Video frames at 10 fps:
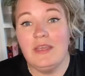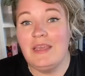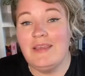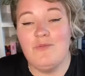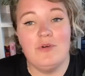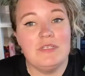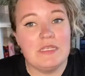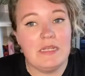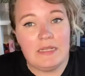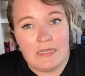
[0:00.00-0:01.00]
it was
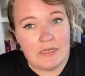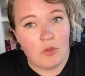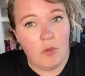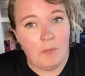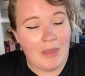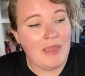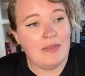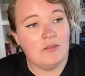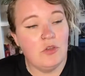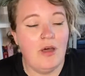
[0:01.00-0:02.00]
a little
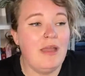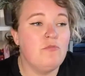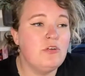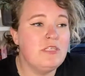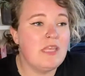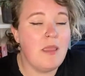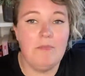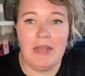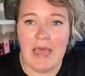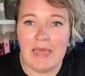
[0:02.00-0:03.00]
bit, not, I wouldn't say
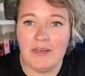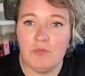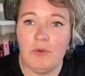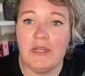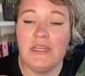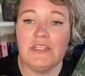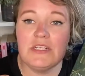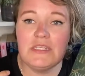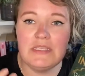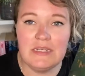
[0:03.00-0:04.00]
bland, but it
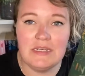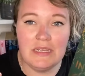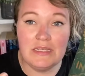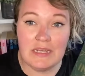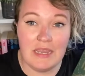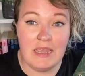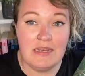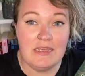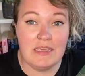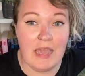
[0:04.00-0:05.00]
just didn't
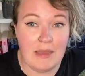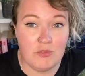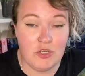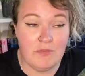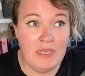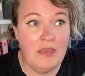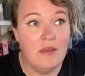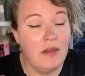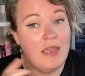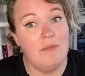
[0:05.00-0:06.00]
entirely capture me.
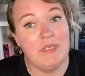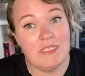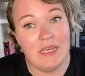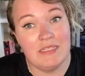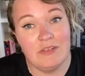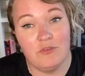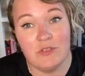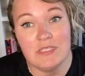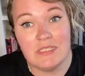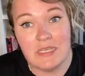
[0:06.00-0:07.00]
I am excited for the
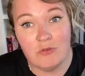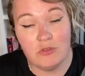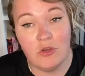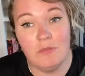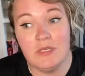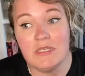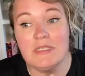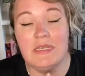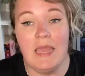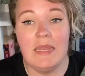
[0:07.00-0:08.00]
sequel though, because
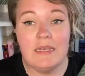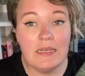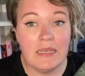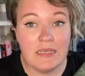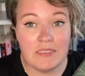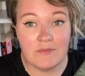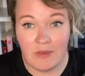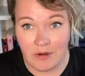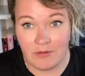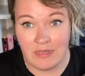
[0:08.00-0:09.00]
the ending is
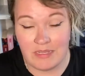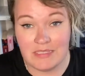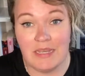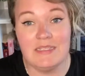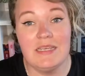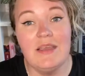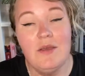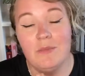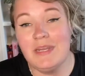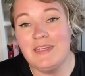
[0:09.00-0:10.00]
very exciting,
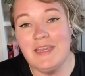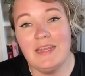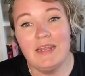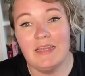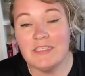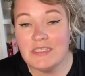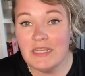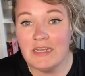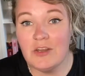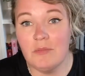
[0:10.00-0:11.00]
but in the end, I just
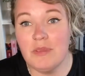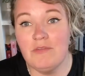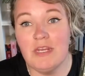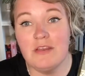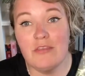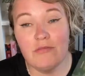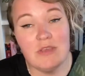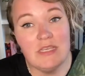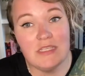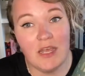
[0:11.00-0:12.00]
ended up giving it
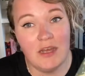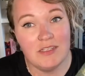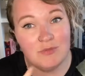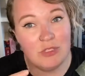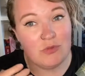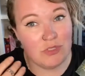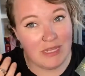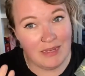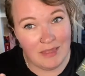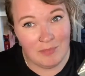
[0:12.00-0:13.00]
3 stars, which was a
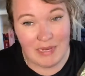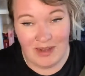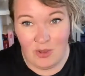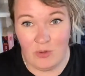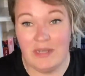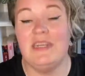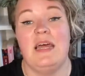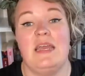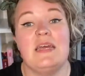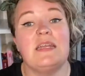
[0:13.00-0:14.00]
little bit lower than
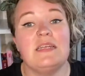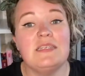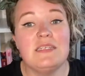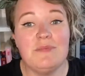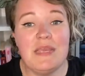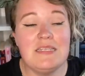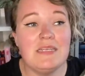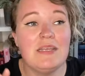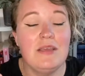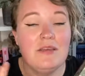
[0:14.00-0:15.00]
I had anticipated.
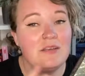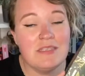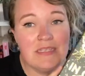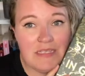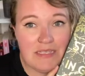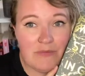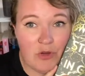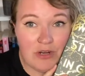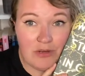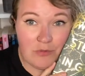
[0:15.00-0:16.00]
Because this is
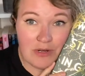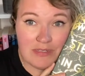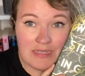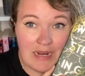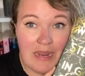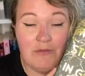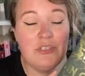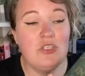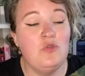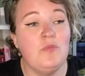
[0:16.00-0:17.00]
one of the ones that I was
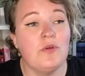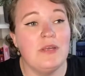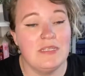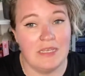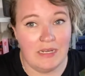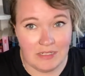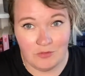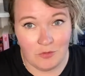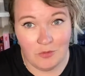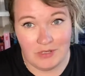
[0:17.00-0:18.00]
super excited
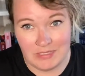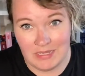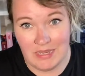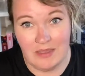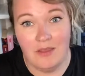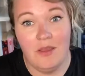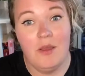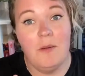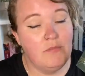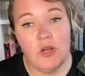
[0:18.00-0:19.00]
for this year.
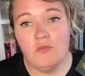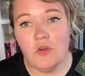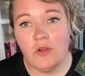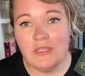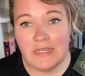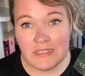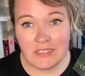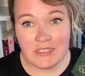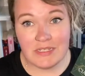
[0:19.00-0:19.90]
But overall, it is just a